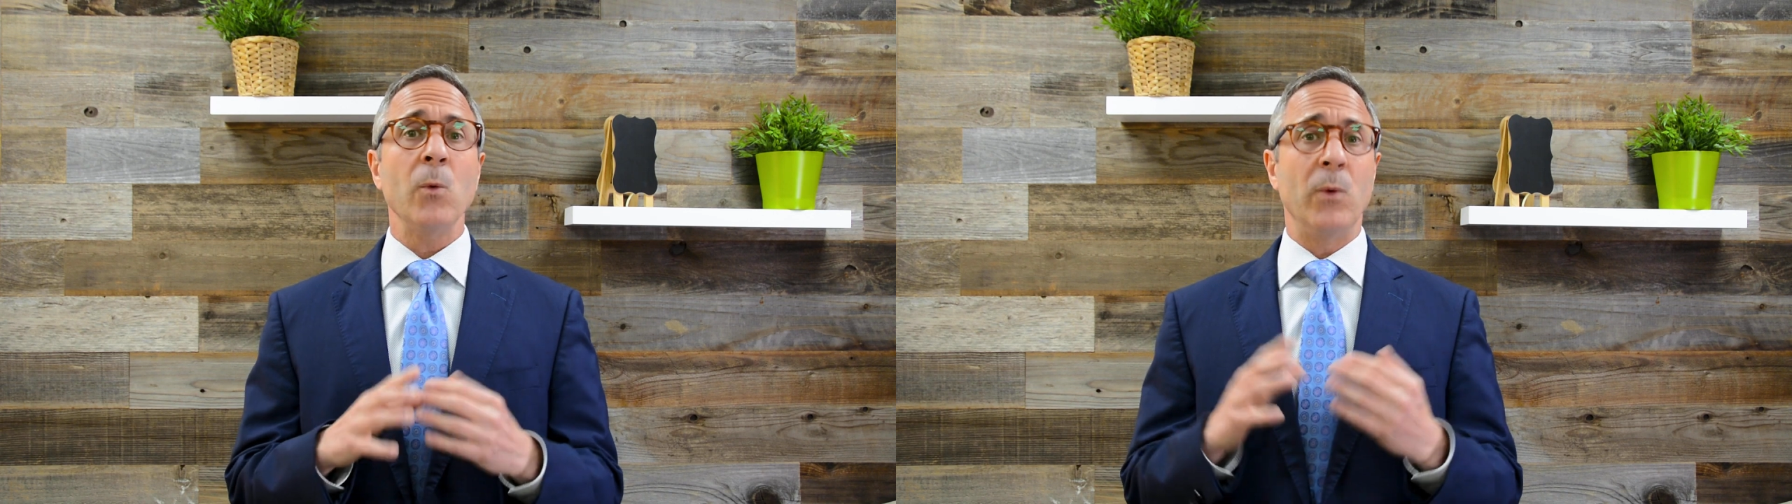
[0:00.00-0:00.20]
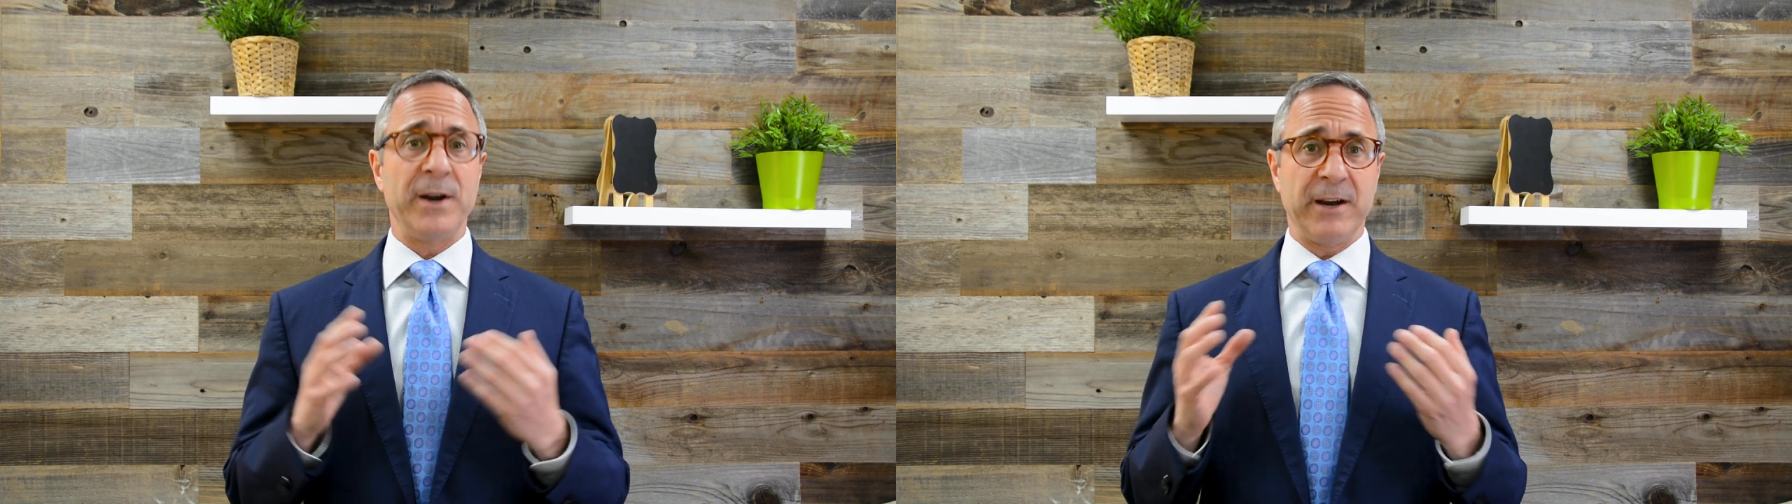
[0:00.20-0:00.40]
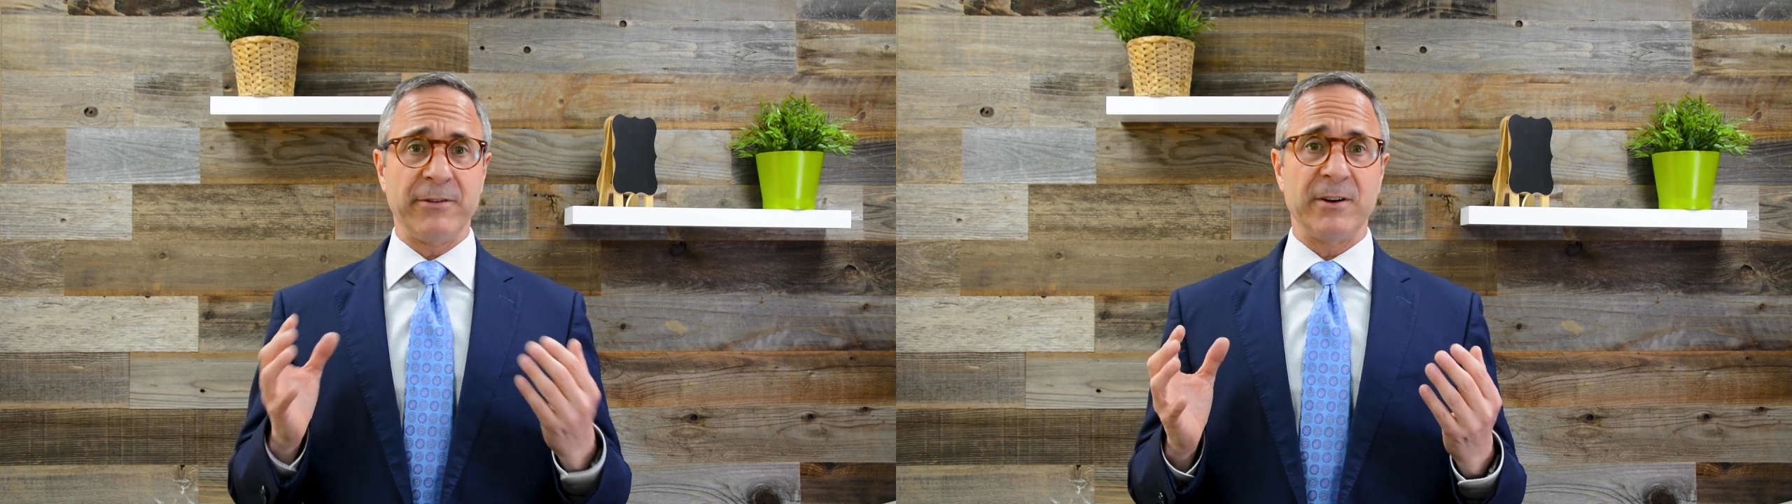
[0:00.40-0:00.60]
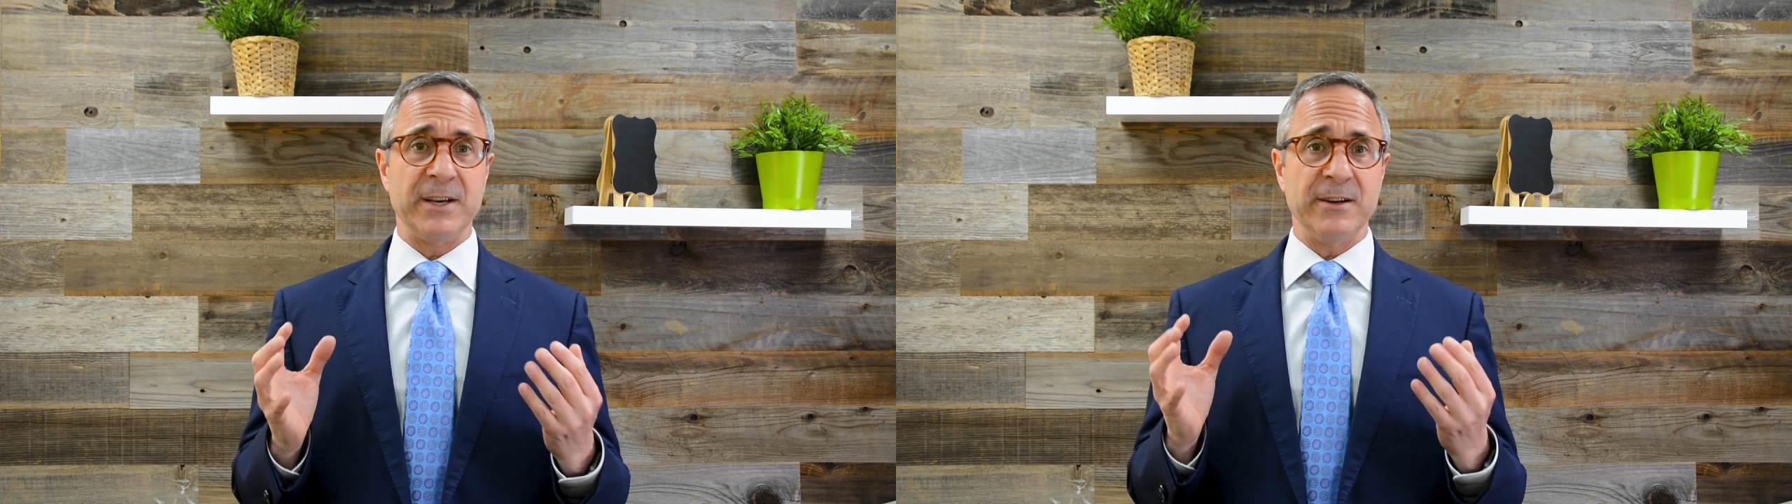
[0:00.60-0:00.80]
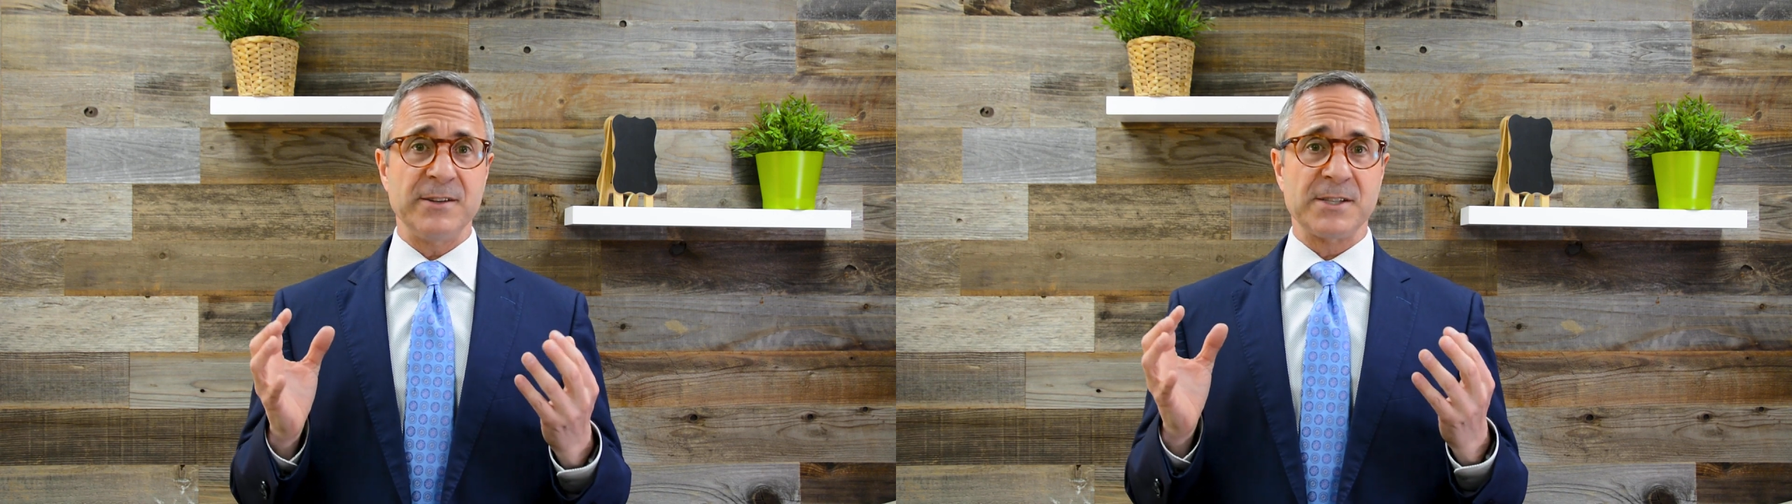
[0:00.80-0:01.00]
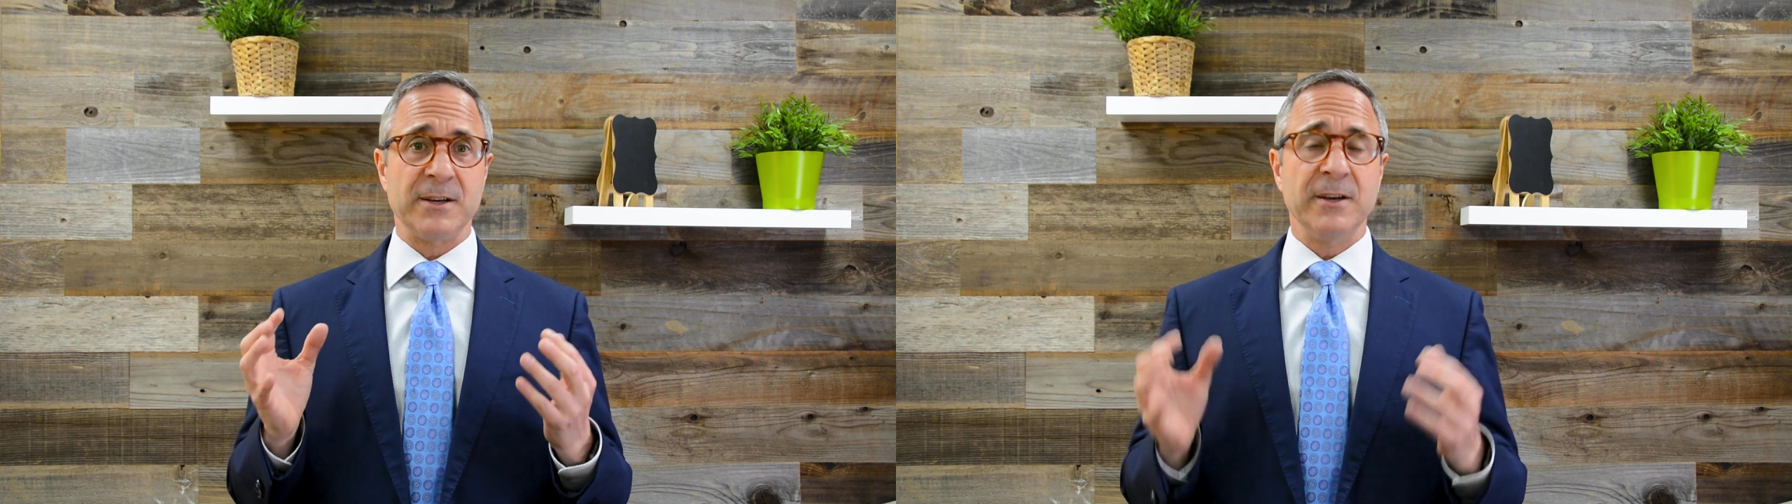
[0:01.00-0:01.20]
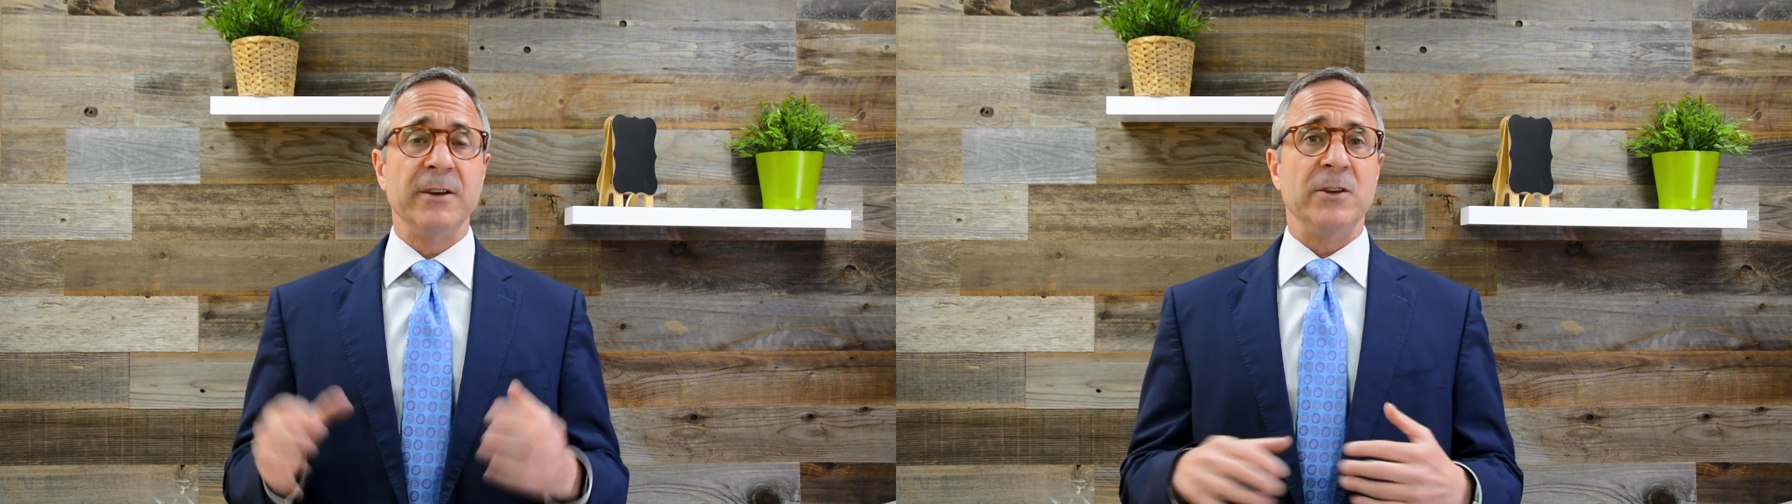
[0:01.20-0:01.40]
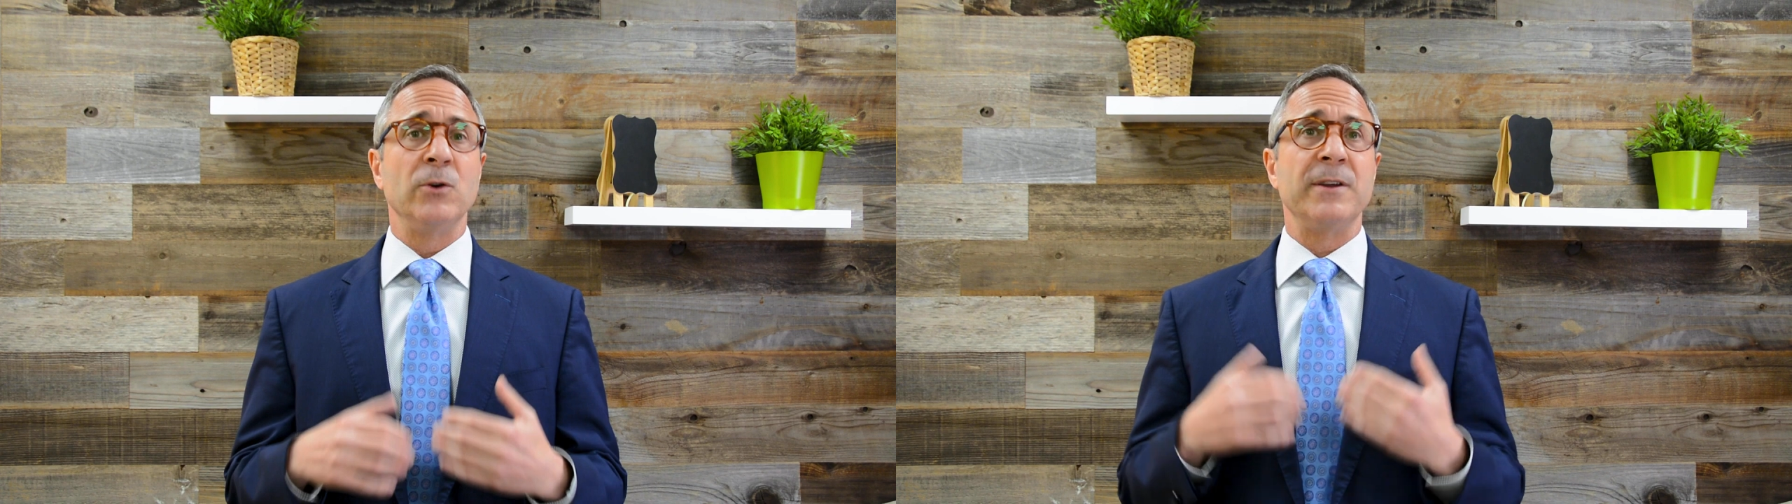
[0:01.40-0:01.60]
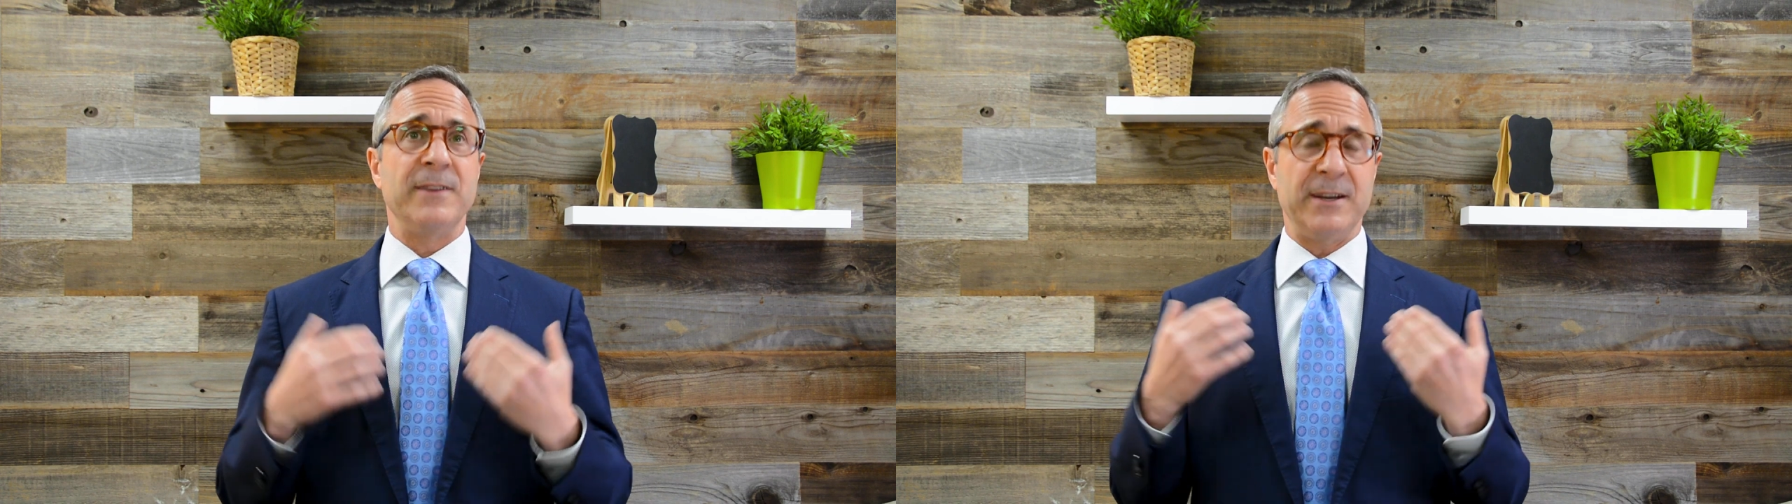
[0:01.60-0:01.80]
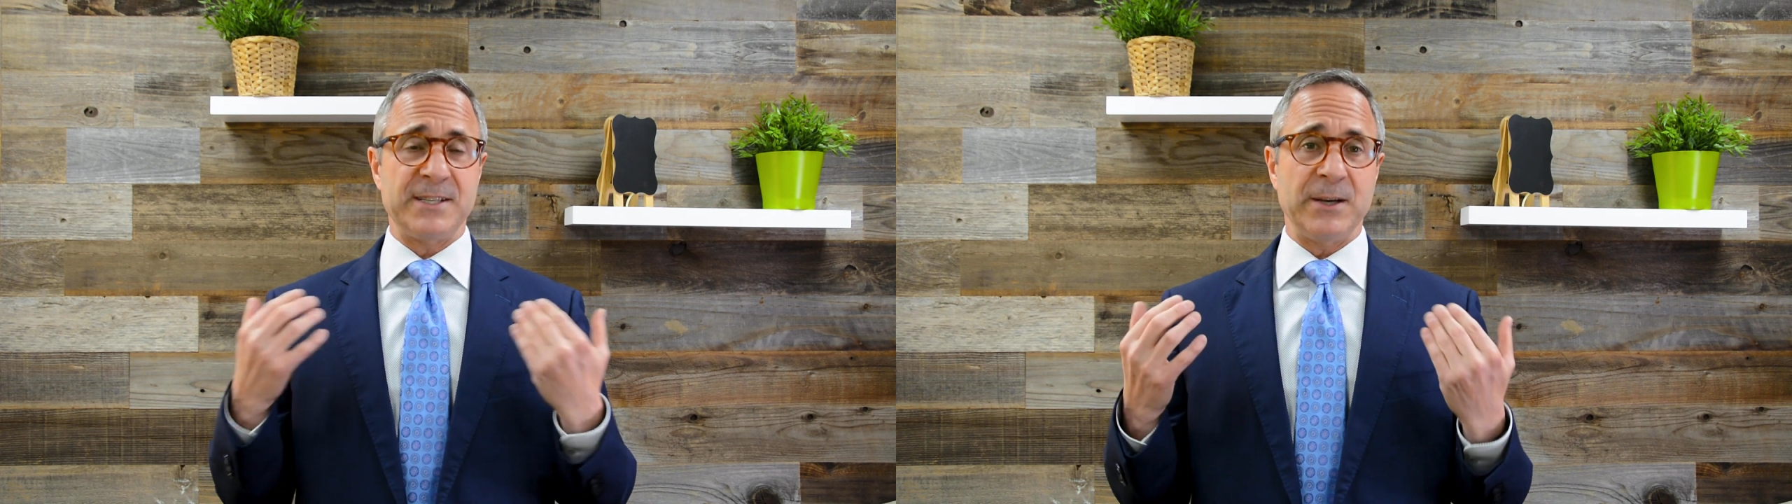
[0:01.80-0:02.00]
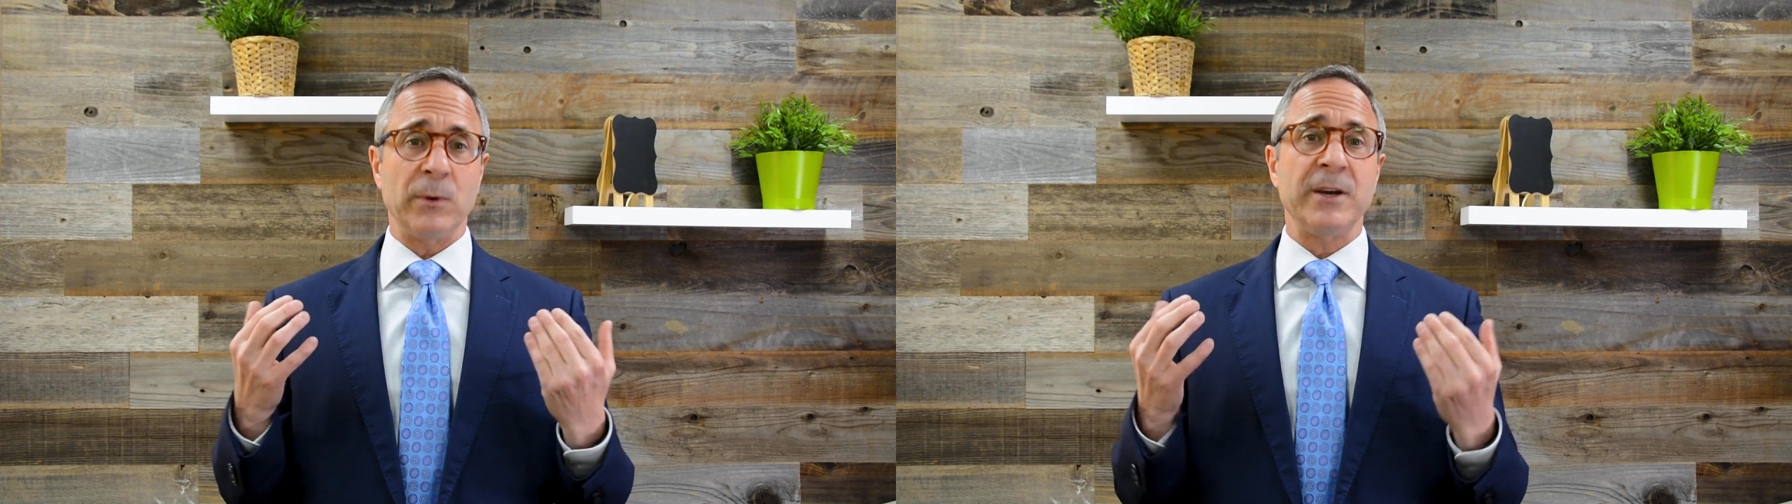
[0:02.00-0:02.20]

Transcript: Whatever it is, you can then say, well,